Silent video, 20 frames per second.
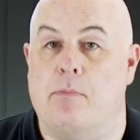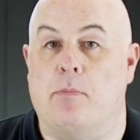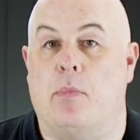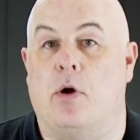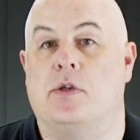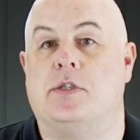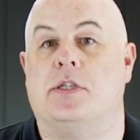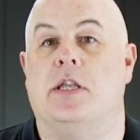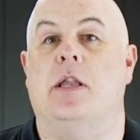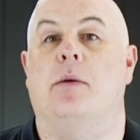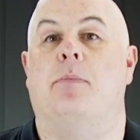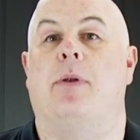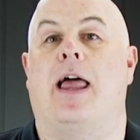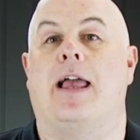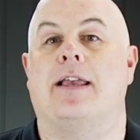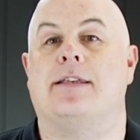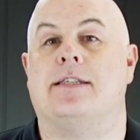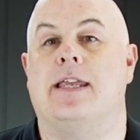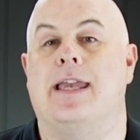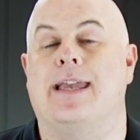embossed in the
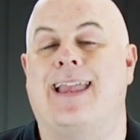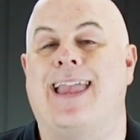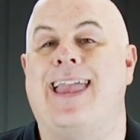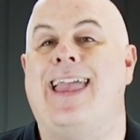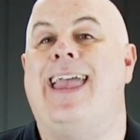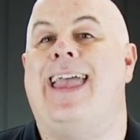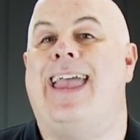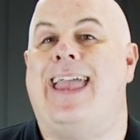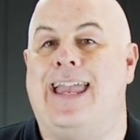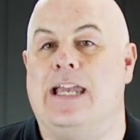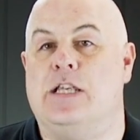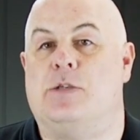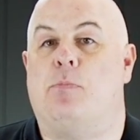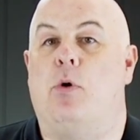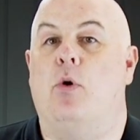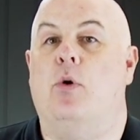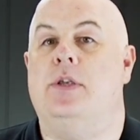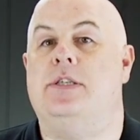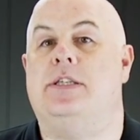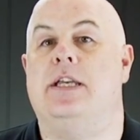plastic is
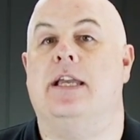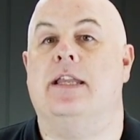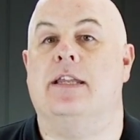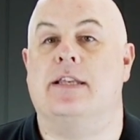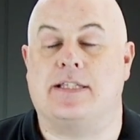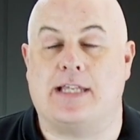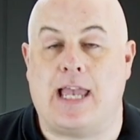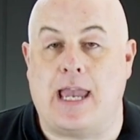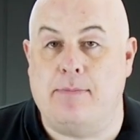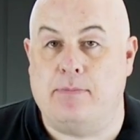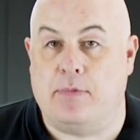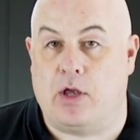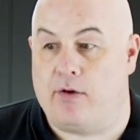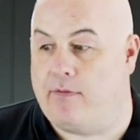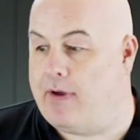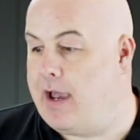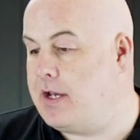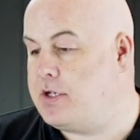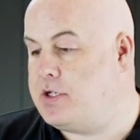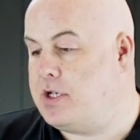pointing in the same
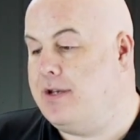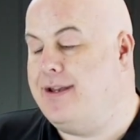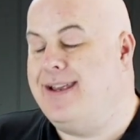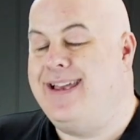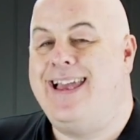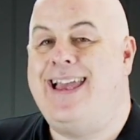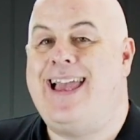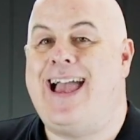direction